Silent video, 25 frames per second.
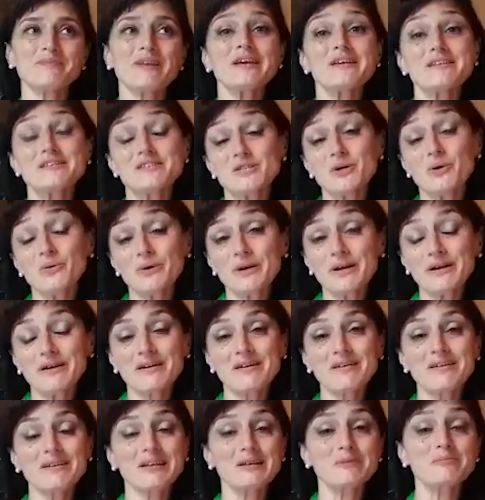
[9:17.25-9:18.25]

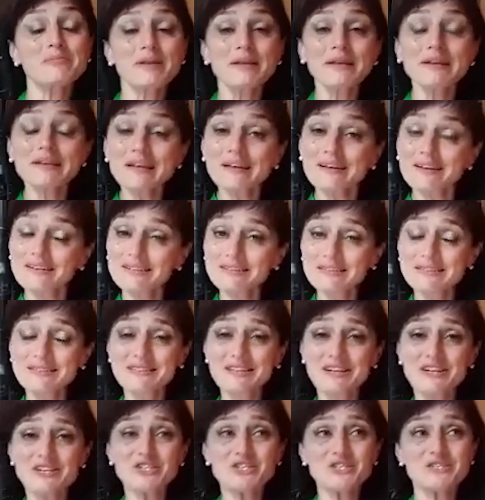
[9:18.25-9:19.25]
historical and political
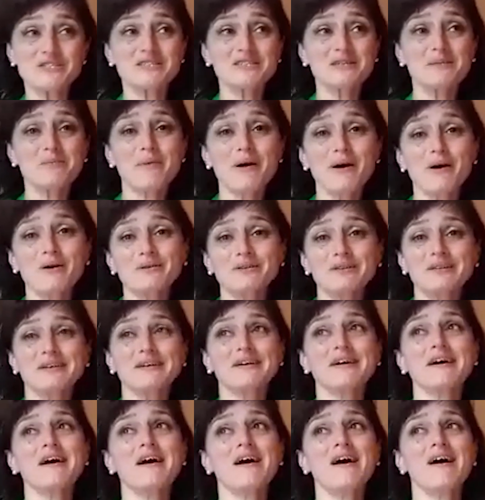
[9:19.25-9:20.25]
discussions about the